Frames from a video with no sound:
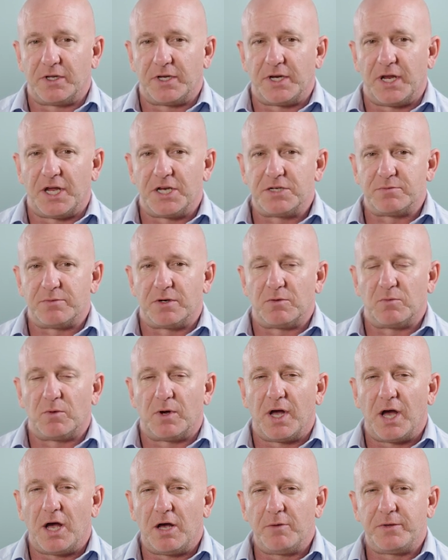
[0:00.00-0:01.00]
engagement will
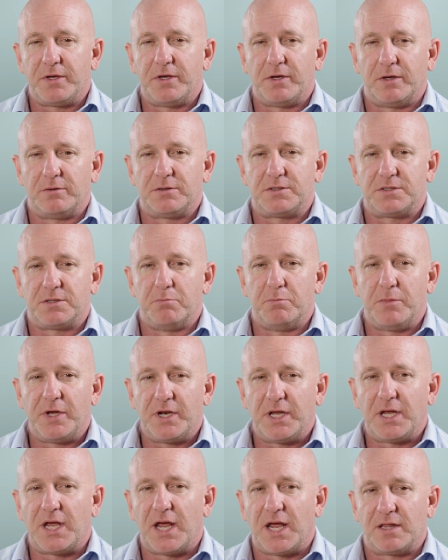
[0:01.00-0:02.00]
help you to
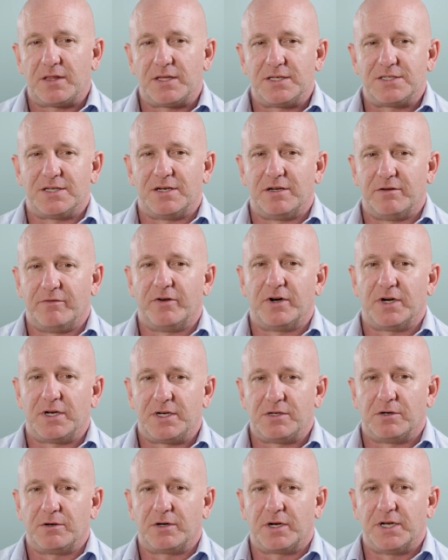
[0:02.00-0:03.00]
mitigate this
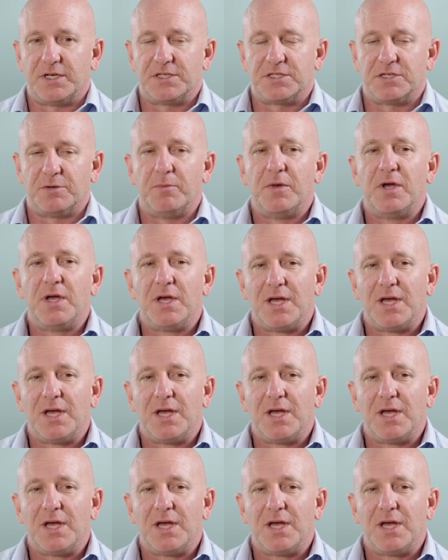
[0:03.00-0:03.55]
inadvertent tokenism